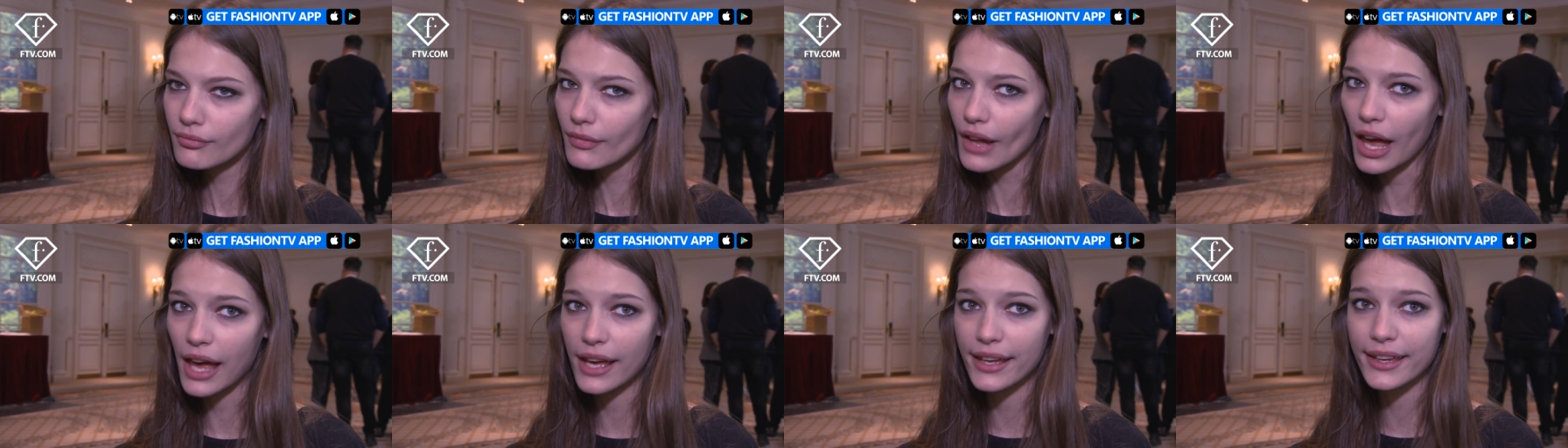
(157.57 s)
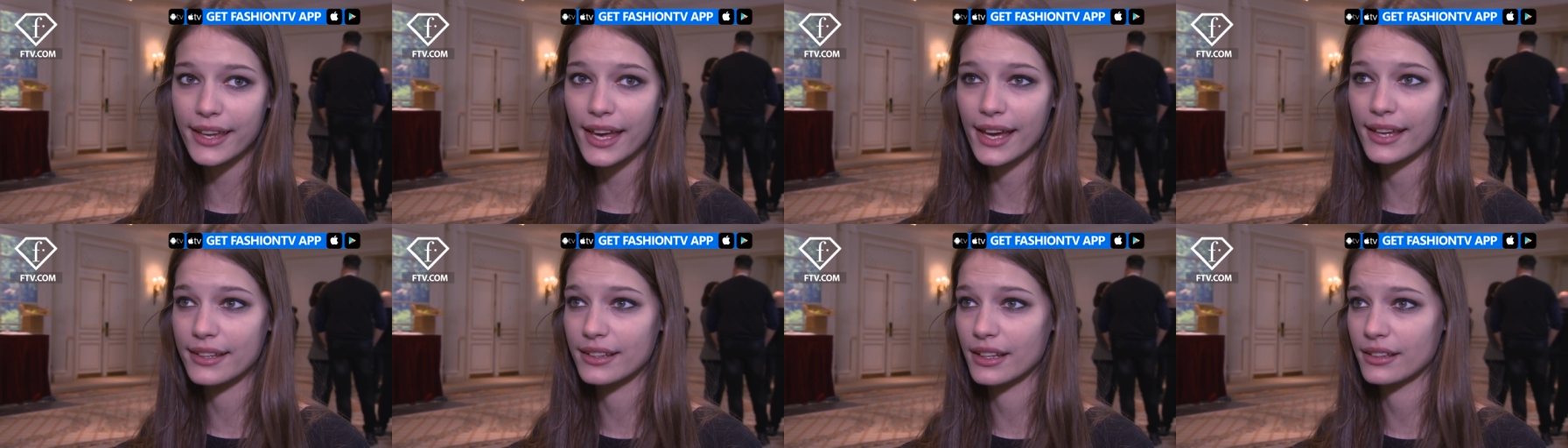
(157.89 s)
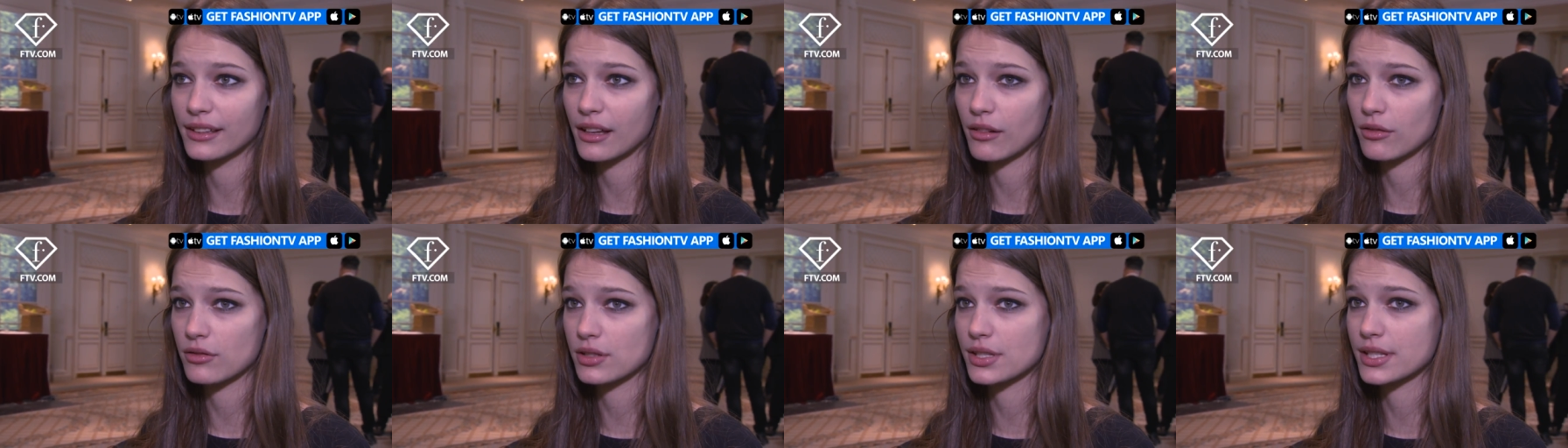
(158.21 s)
I can, and
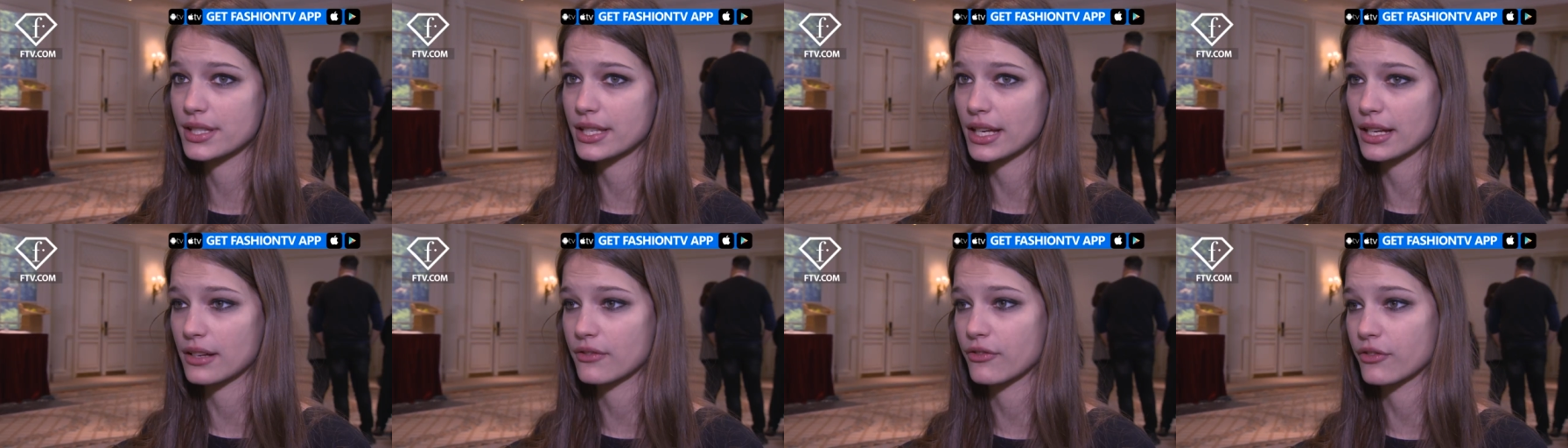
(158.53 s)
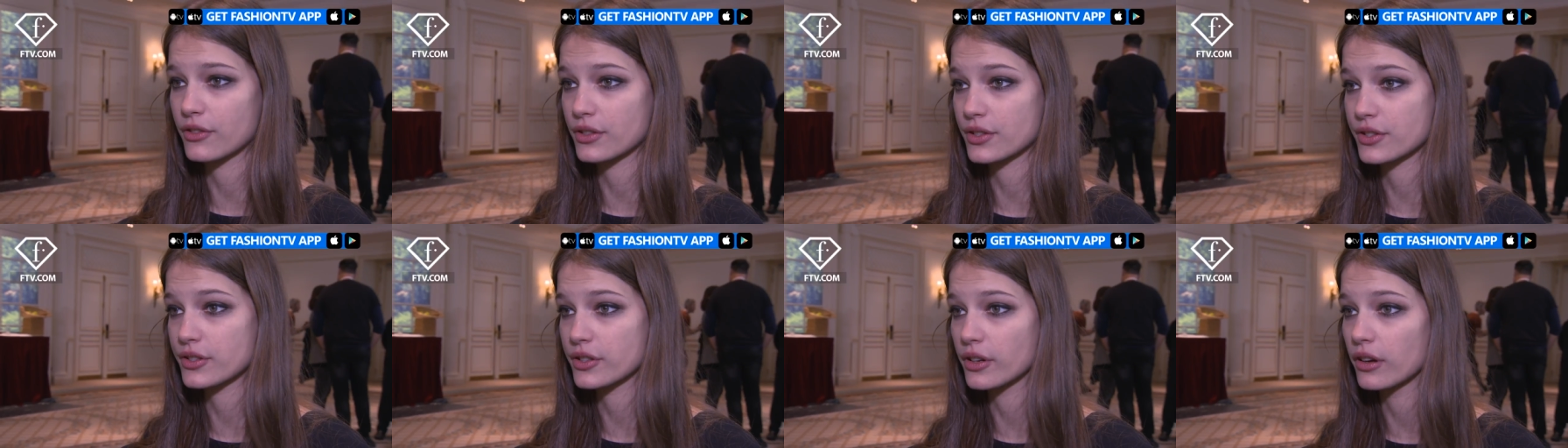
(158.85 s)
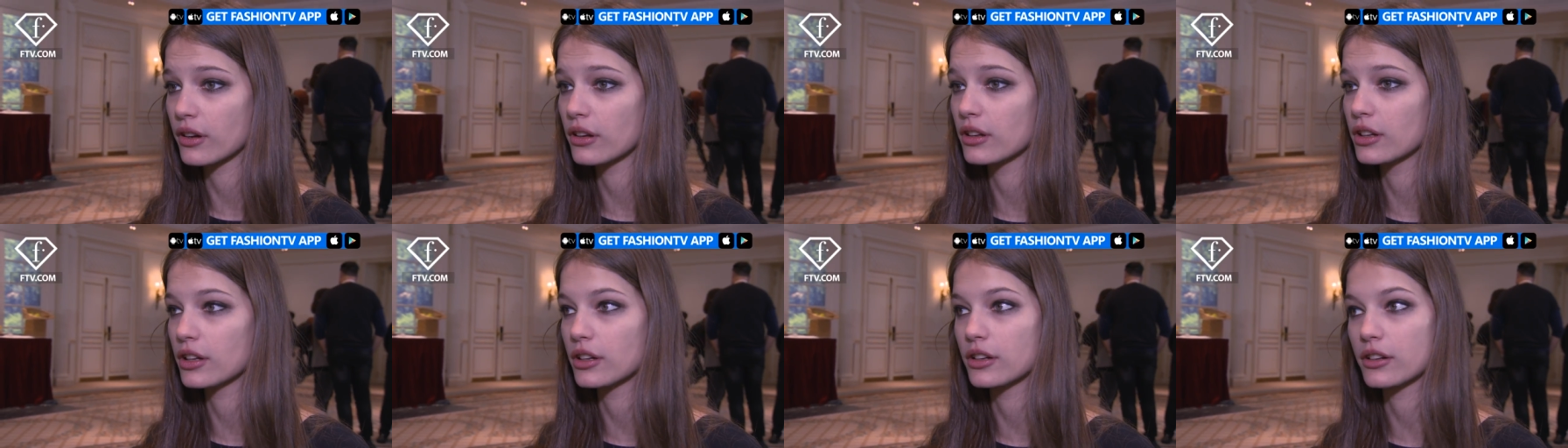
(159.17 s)
I was sick for
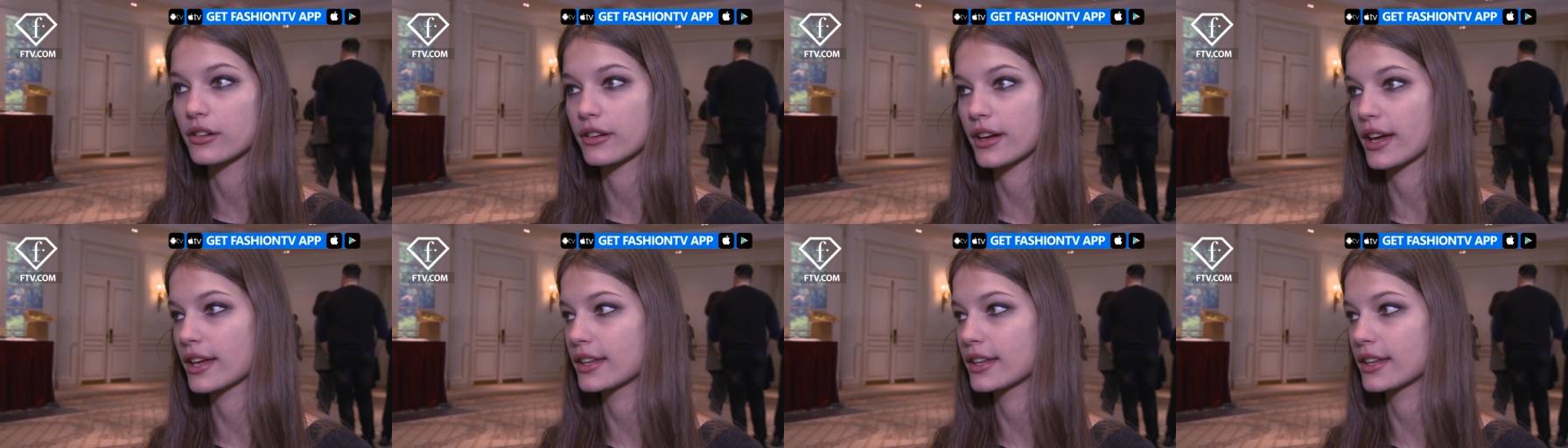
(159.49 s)
so long,